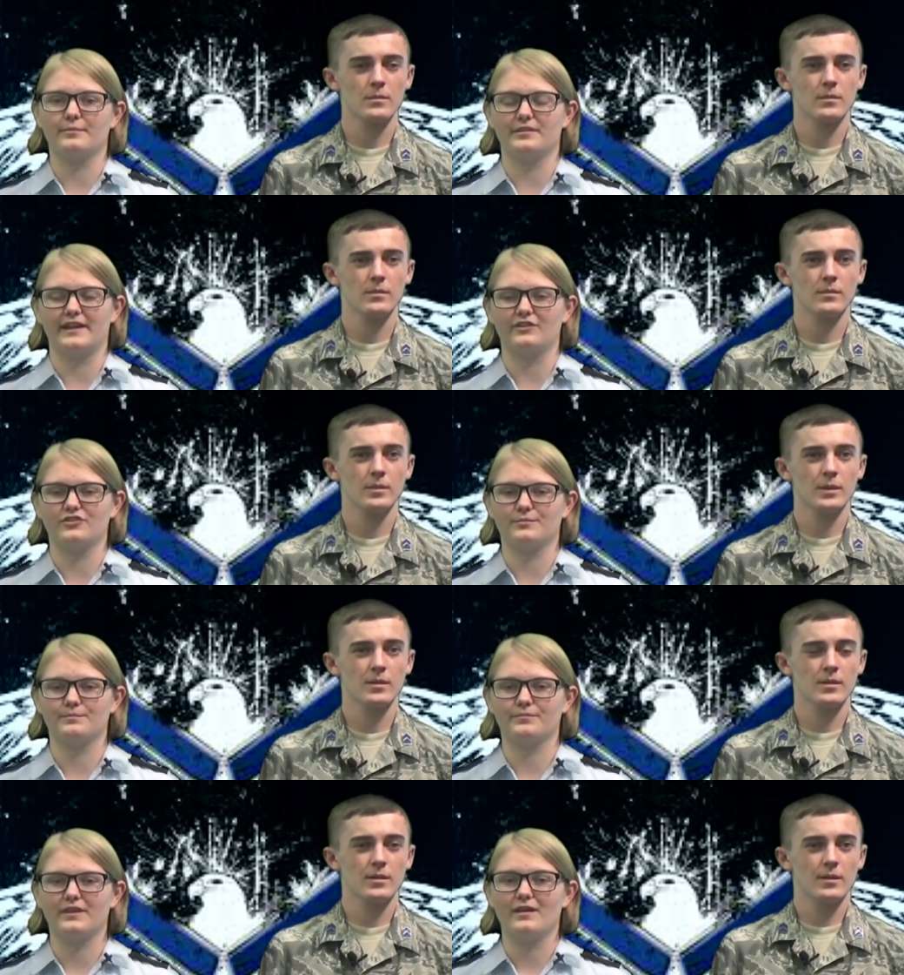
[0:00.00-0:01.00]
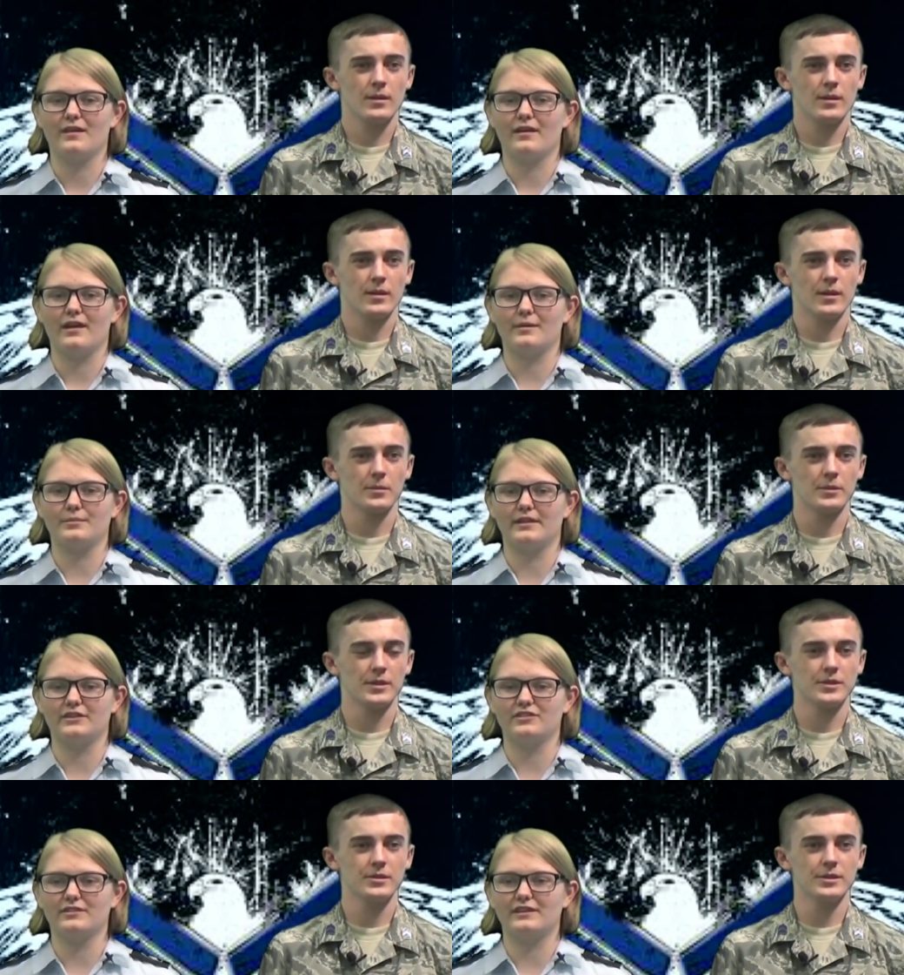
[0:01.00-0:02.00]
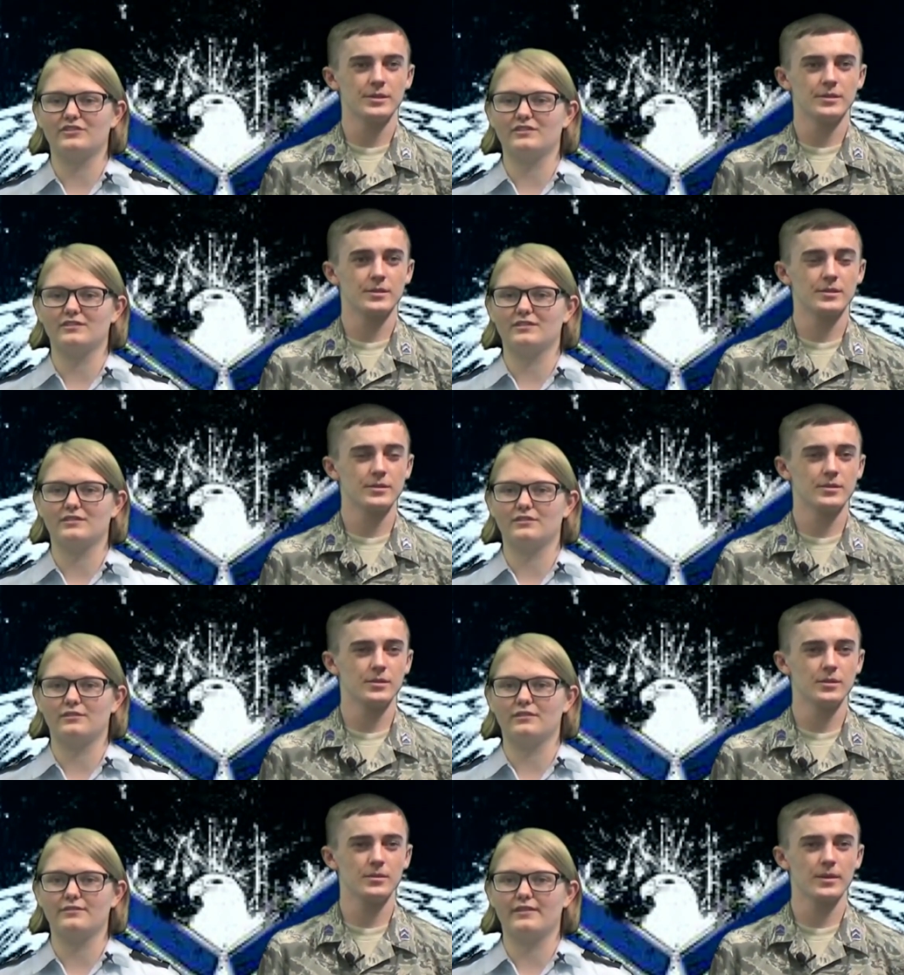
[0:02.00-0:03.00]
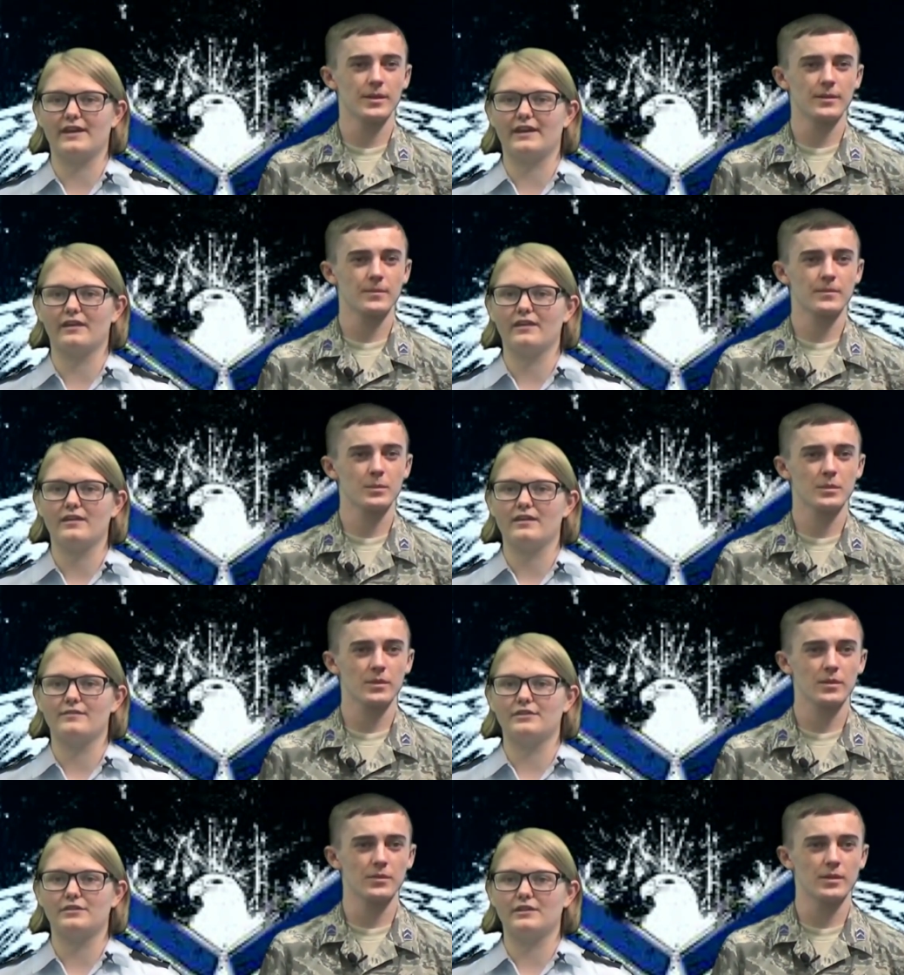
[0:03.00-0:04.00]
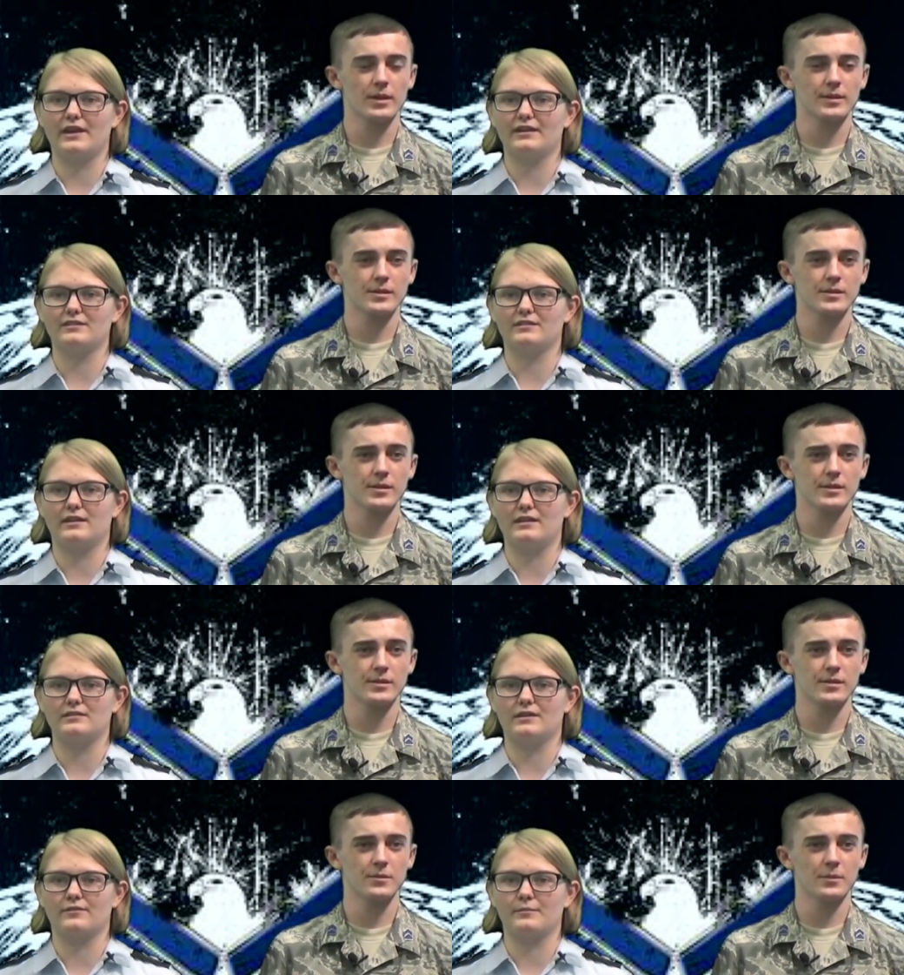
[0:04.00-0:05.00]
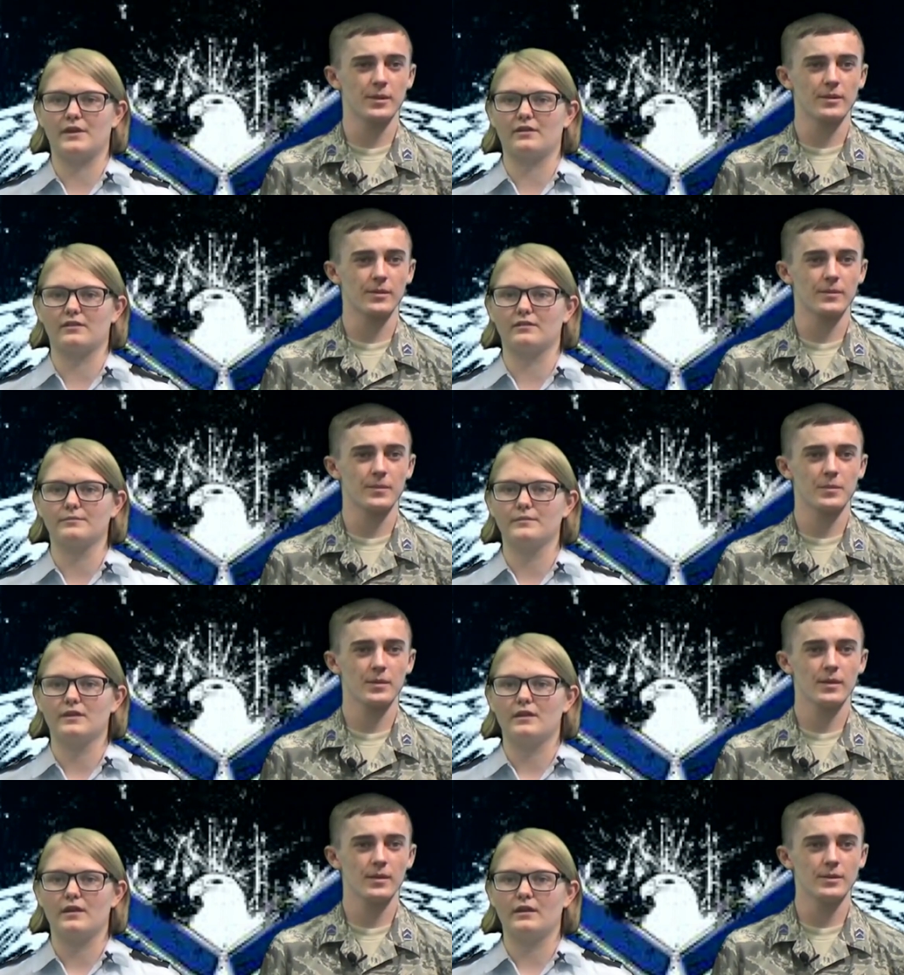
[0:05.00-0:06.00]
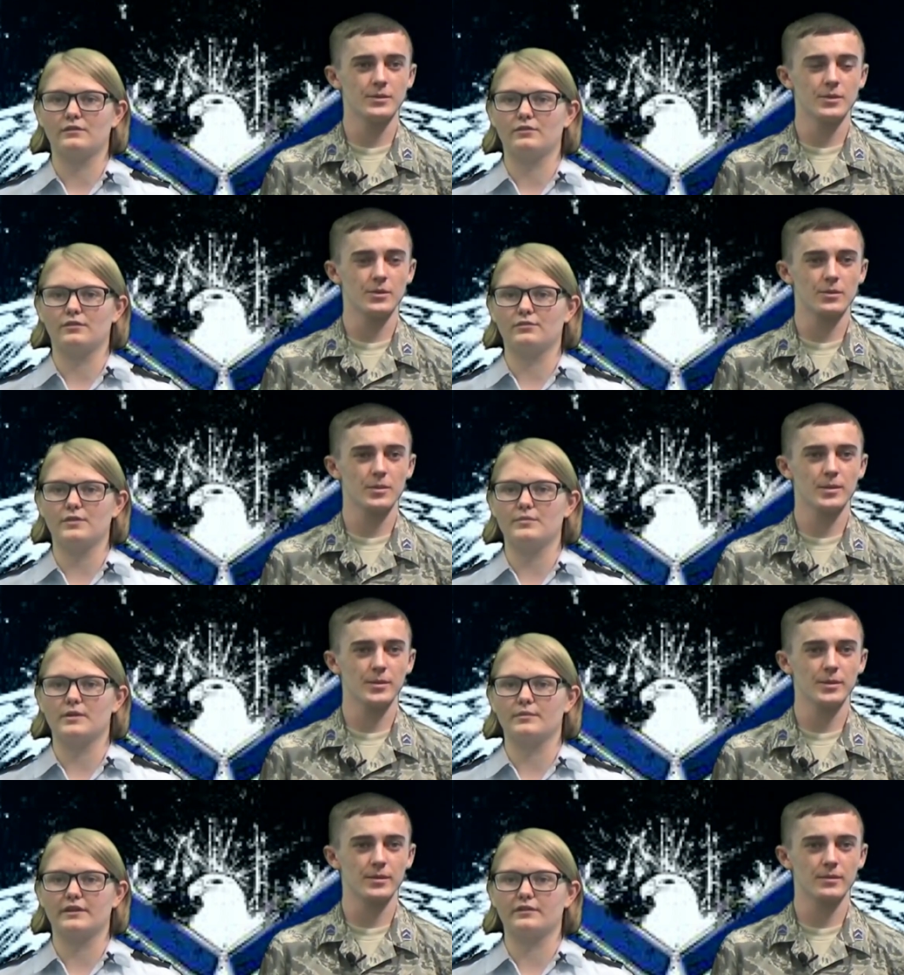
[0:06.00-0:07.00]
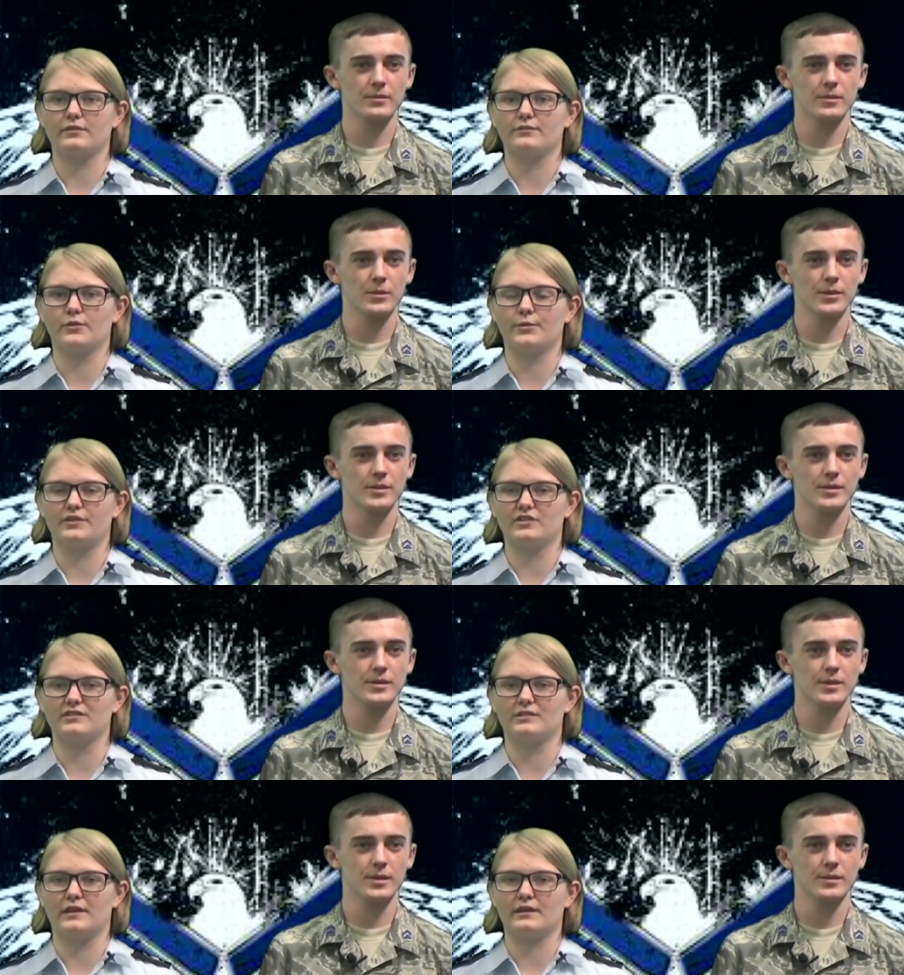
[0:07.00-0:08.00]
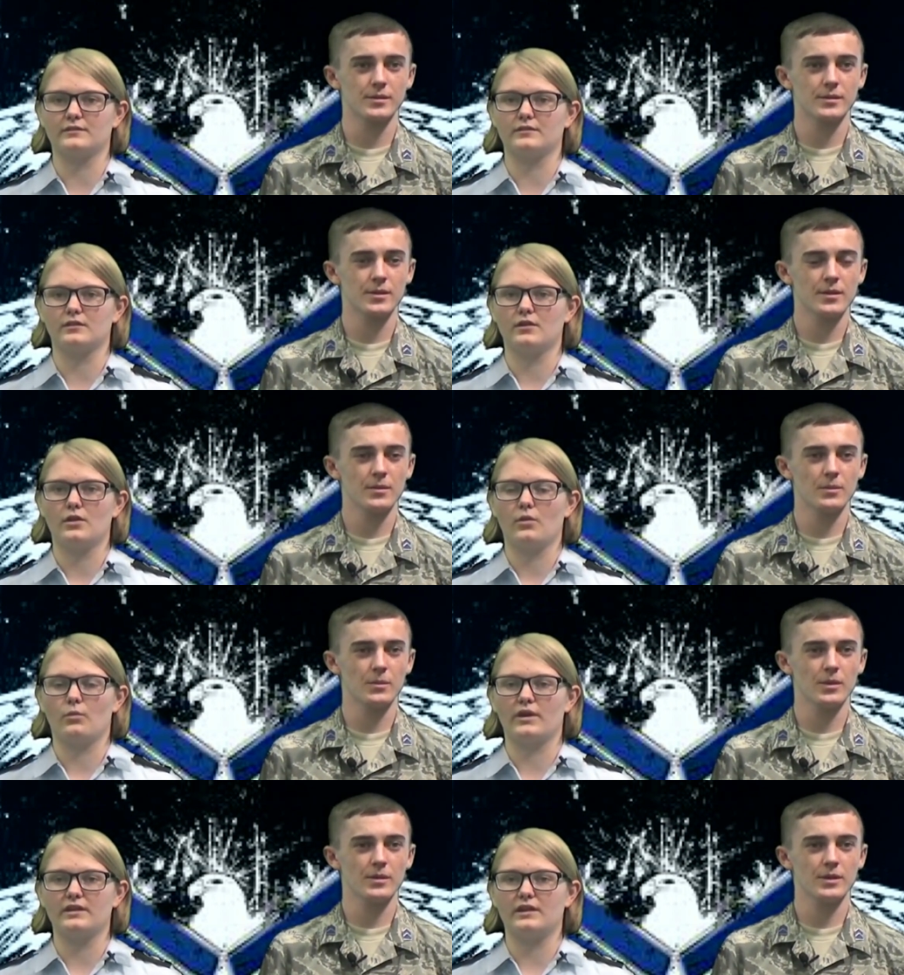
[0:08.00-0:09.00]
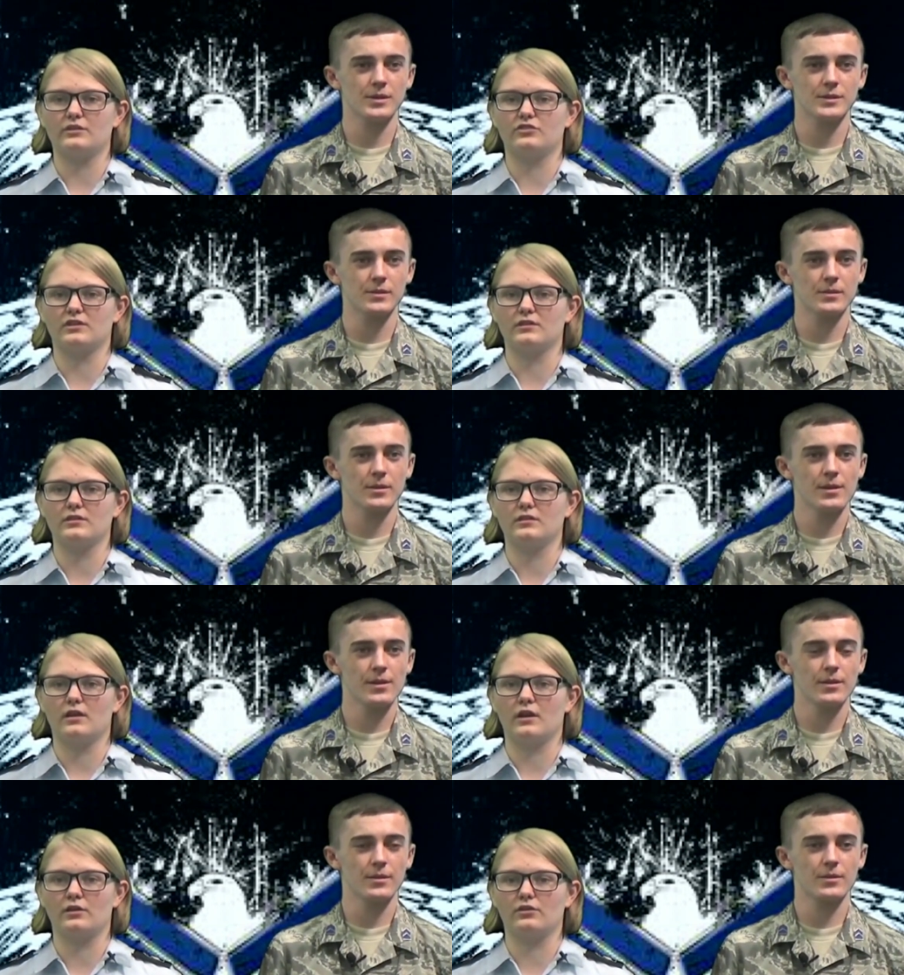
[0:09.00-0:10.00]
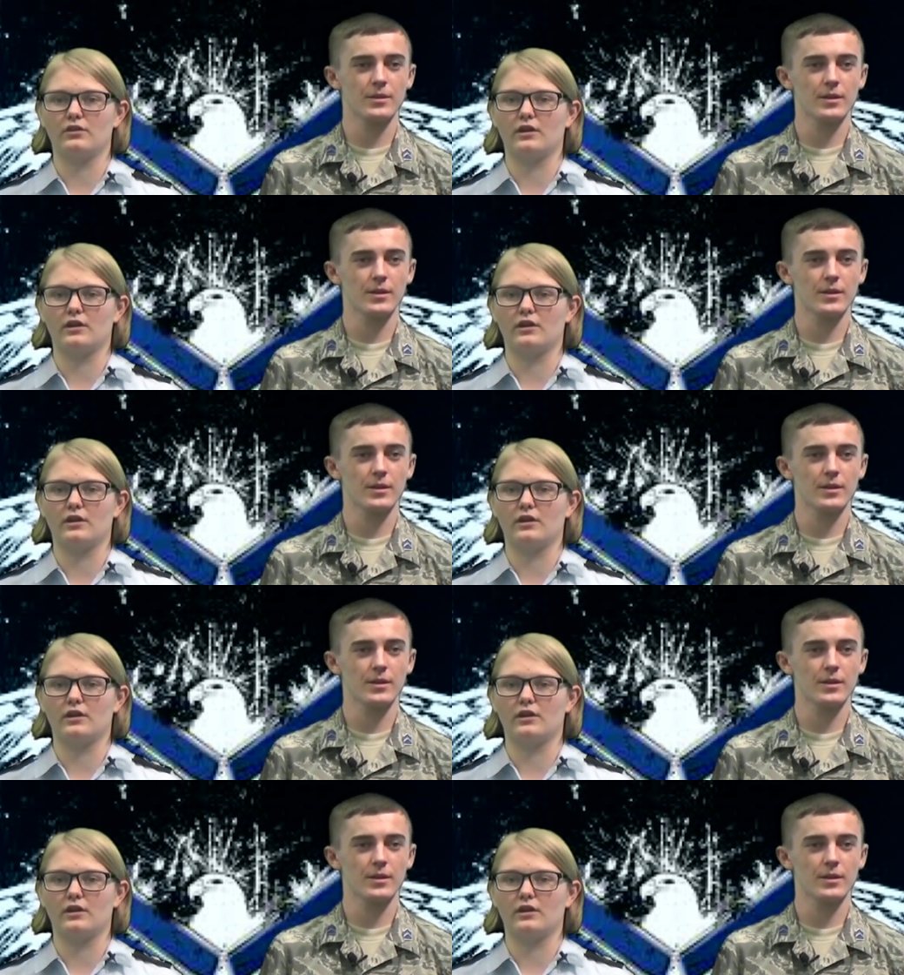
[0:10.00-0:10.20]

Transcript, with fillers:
Speaker 1: the pledge. I pledge allegiance to the flag of the United States of America and to the republic for which it stands, one nation, under